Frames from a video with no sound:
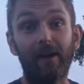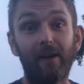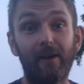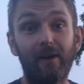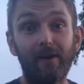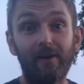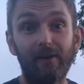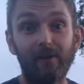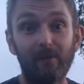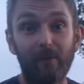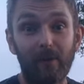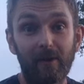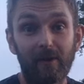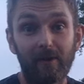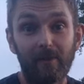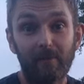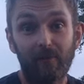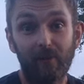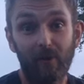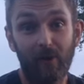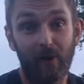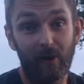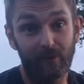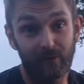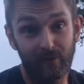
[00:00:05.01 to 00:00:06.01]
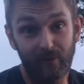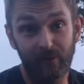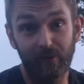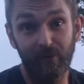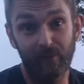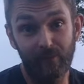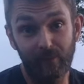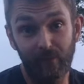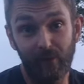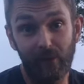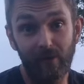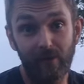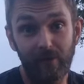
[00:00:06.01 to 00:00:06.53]
Hi guys, welcome to our new
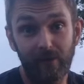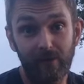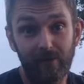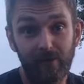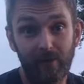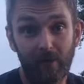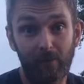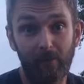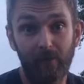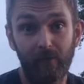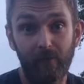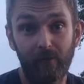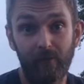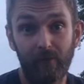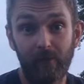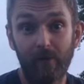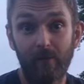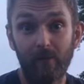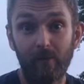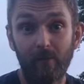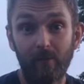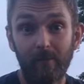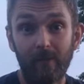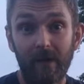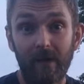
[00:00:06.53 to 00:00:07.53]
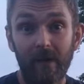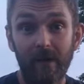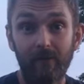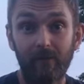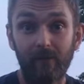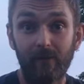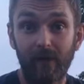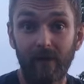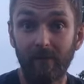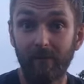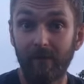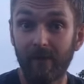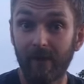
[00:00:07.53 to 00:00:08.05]
vlog. Some of you may have
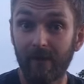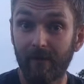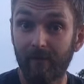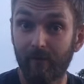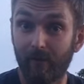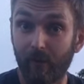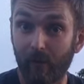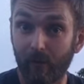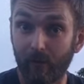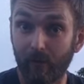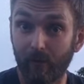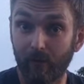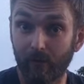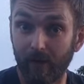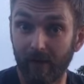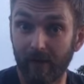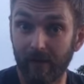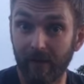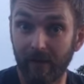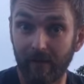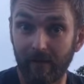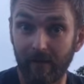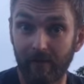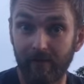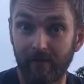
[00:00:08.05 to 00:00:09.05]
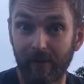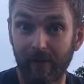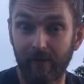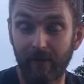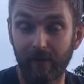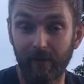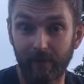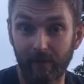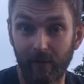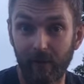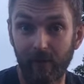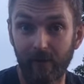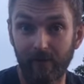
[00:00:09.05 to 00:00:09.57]
seen me in a vlog already, the
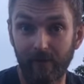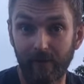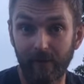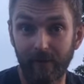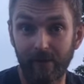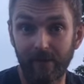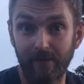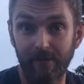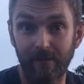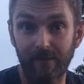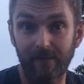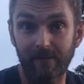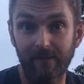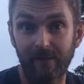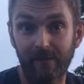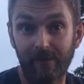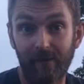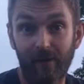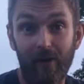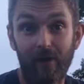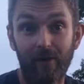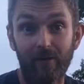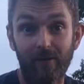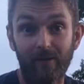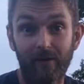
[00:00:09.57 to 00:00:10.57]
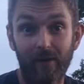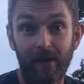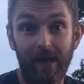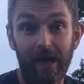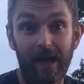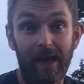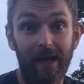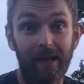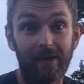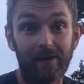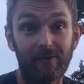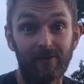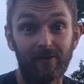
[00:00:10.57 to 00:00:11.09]
Chateau Diaries as the gardener
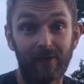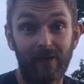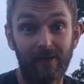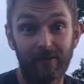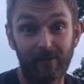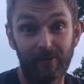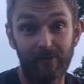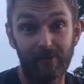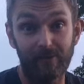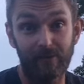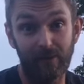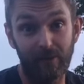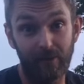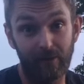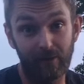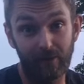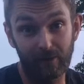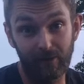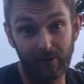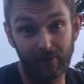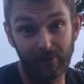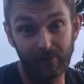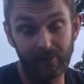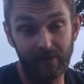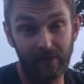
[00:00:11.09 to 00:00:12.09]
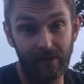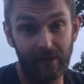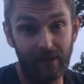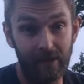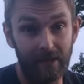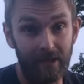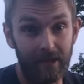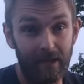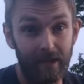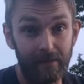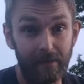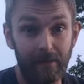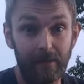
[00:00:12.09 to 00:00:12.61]
at Chateau de Lalande.
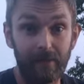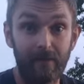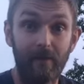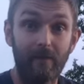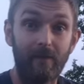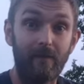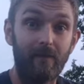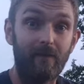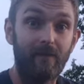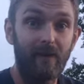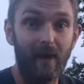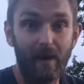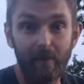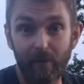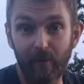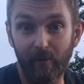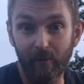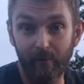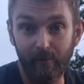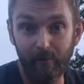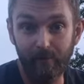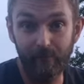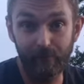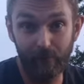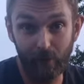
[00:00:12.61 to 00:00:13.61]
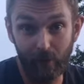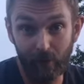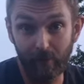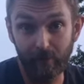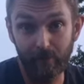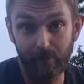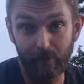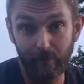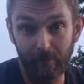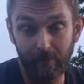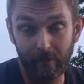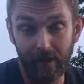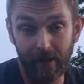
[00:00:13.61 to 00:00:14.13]
This is a separate vlog
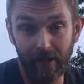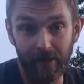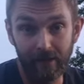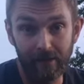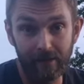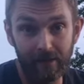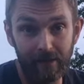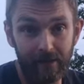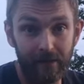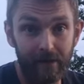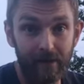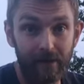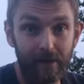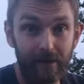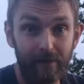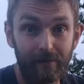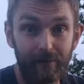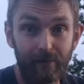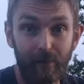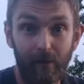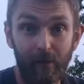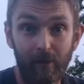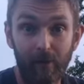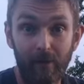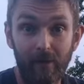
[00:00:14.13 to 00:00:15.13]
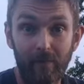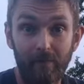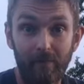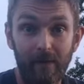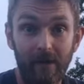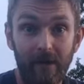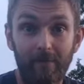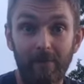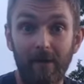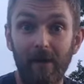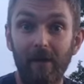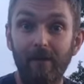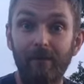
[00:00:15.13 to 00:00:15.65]
from that. It's following
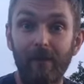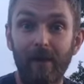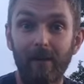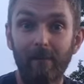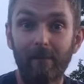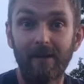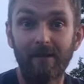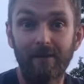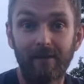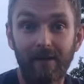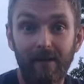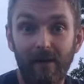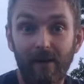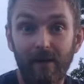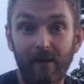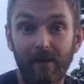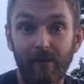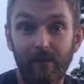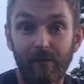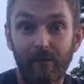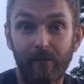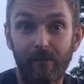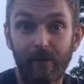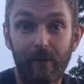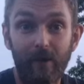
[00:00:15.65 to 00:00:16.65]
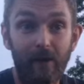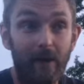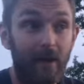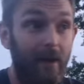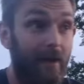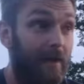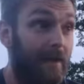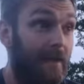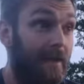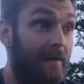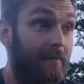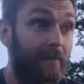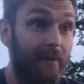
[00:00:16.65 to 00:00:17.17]
me and my family's life
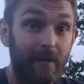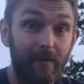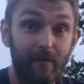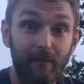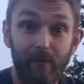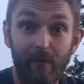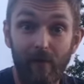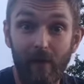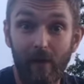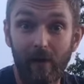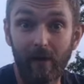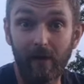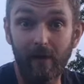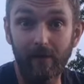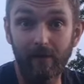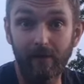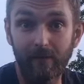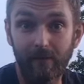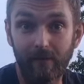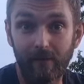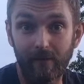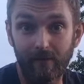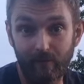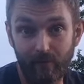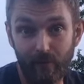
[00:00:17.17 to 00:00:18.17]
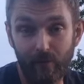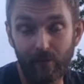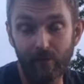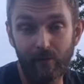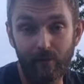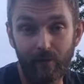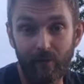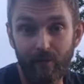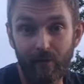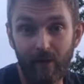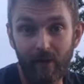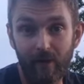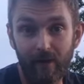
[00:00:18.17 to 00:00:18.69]
uh, living in France, in
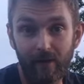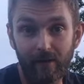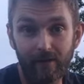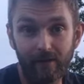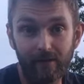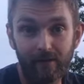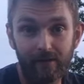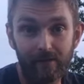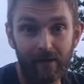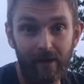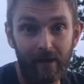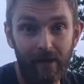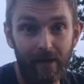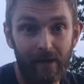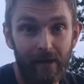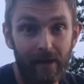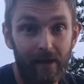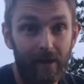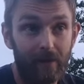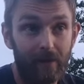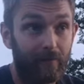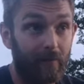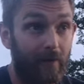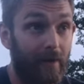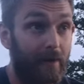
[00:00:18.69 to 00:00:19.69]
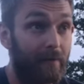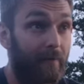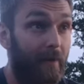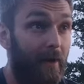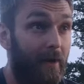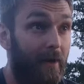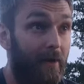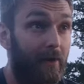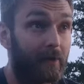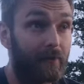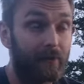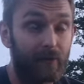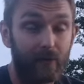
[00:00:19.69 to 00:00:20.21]
rural France,
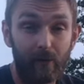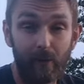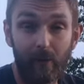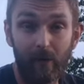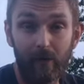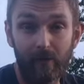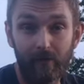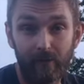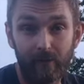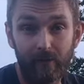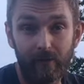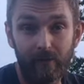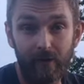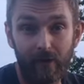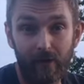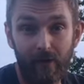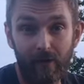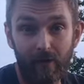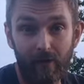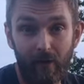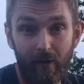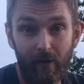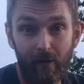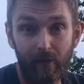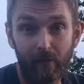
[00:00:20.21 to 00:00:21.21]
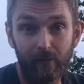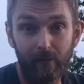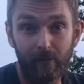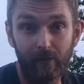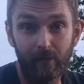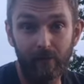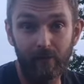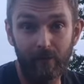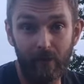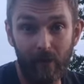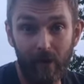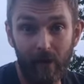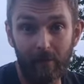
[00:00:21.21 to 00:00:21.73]
renovating our 200 year old
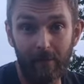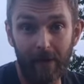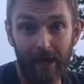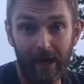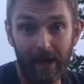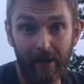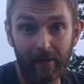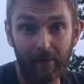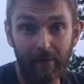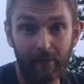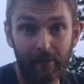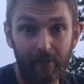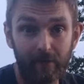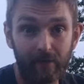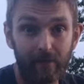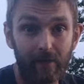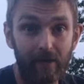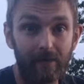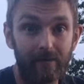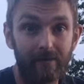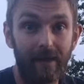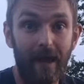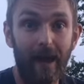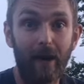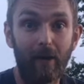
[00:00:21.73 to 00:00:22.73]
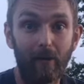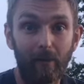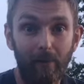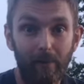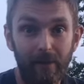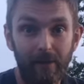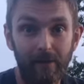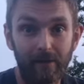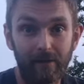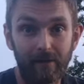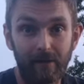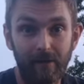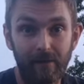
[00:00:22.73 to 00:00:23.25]
farmhouse, its
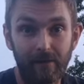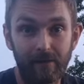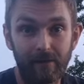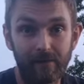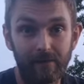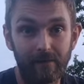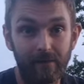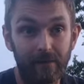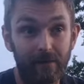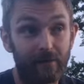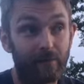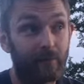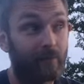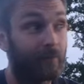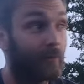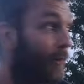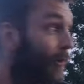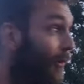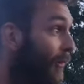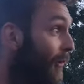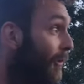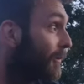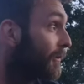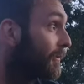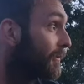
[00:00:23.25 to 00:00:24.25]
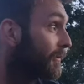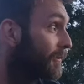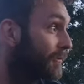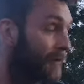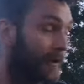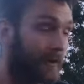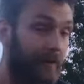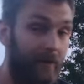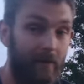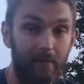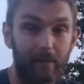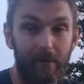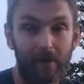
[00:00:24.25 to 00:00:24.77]
outbuildings, and of course
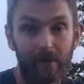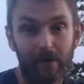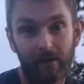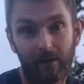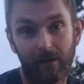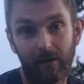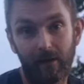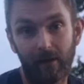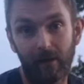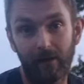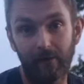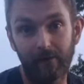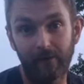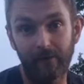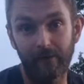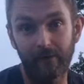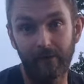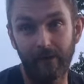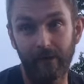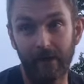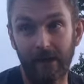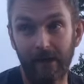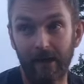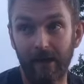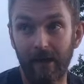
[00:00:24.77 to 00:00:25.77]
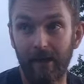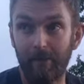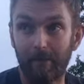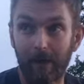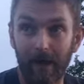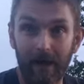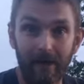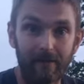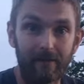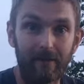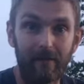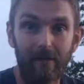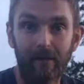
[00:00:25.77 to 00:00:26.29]
trying to bring the garden
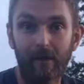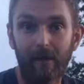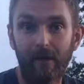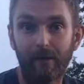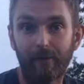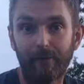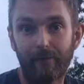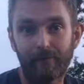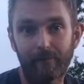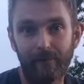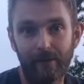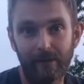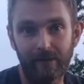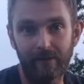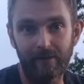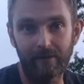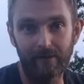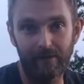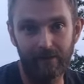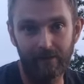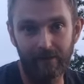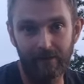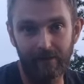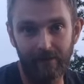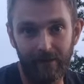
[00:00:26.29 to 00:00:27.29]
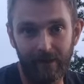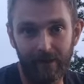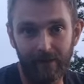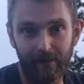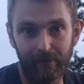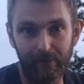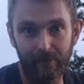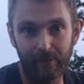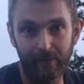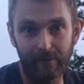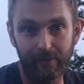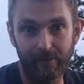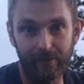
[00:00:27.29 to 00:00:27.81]
back to life and redesigning that
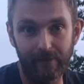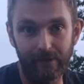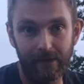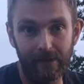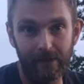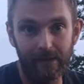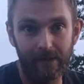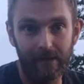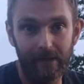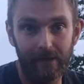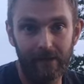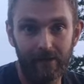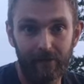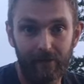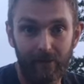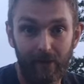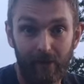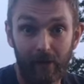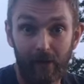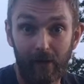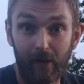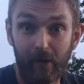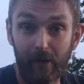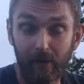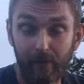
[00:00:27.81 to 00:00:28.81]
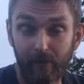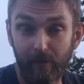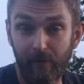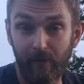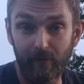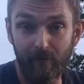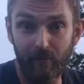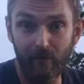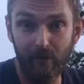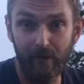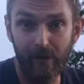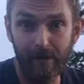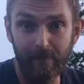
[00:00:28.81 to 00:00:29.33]
as well. So I hope you
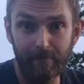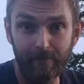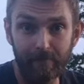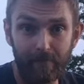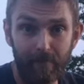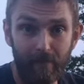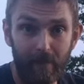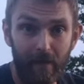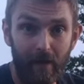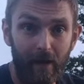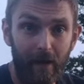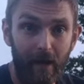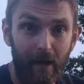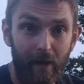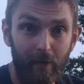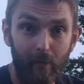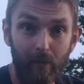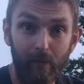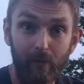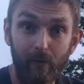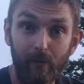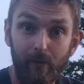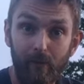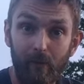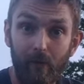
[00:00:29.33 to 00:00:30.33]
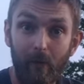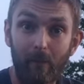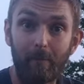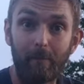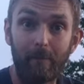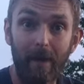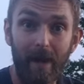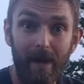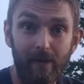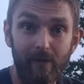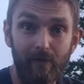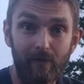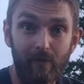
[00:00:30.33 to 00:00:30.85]
enjoy it. Uh, we're also on
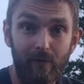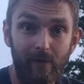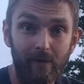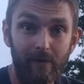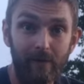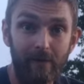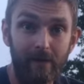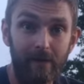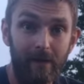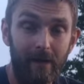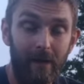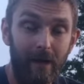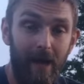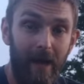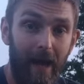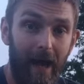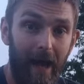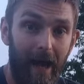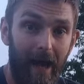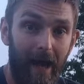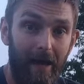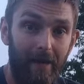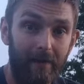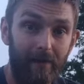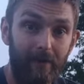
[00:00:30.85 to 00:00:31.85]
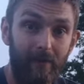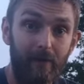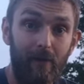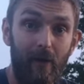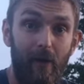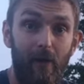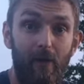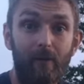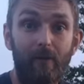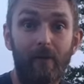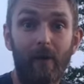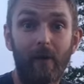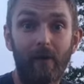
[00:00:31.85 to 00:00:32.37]
Patreon and
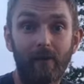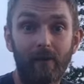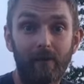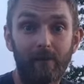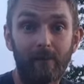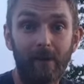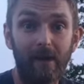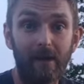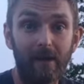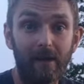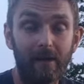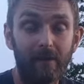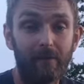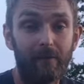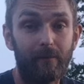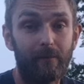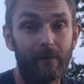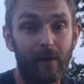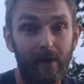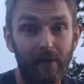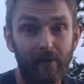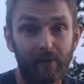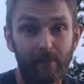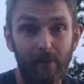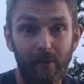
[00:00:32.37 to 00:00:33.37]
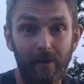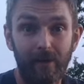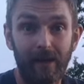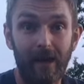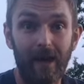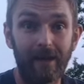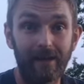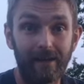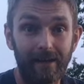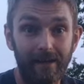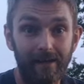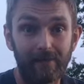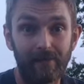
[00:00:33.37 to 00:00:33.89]
GoFundMe, Facebook,
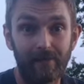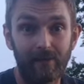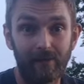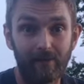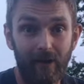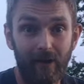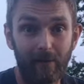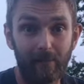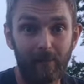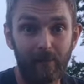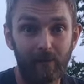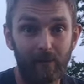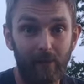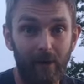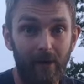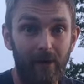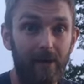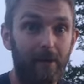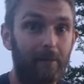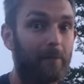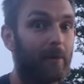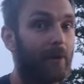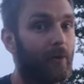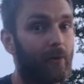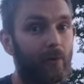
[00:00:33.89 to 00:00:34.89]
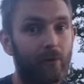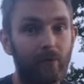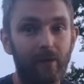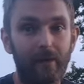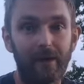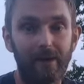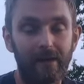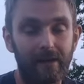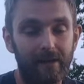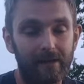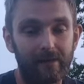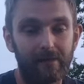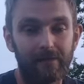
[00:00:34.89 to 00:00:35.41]
and Instagram as well. I'll put all the
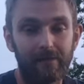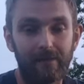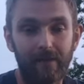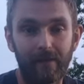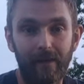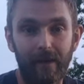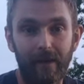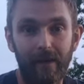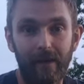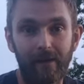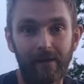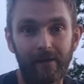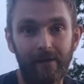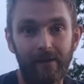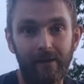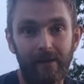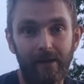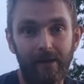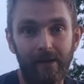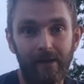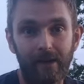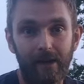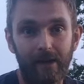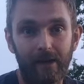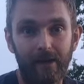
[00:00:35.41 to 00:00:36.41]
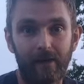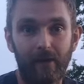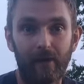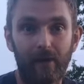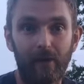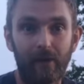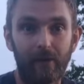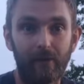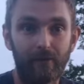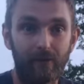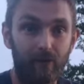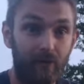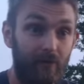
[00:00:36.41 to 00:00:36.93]
links to that in
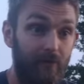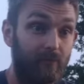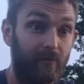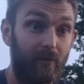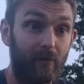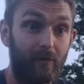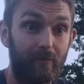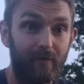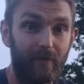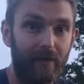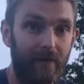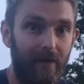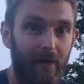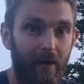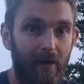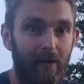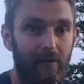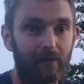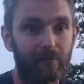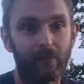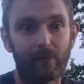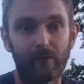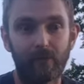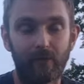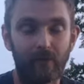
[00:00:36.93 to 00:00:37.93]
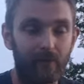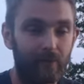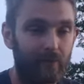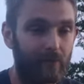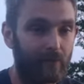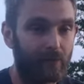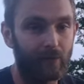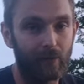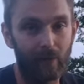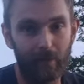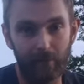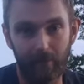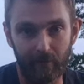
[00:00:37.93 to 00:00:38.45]
our YouTube videos once it's
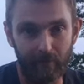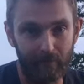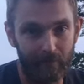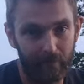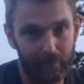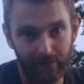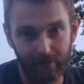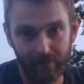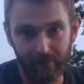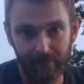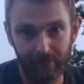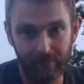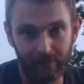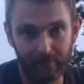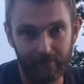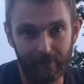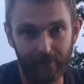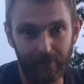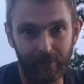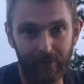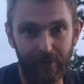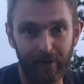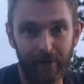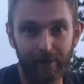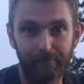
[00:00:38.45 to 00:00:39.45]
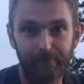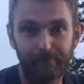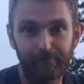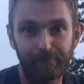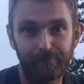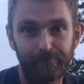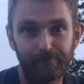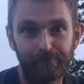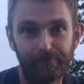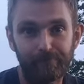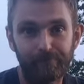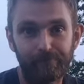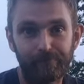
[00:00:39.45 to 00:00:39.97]
all up and running and stuff like
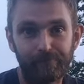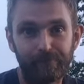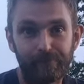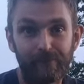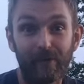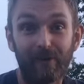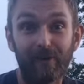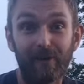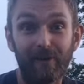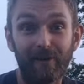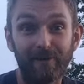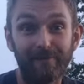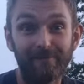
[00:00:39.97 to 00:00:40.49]
that.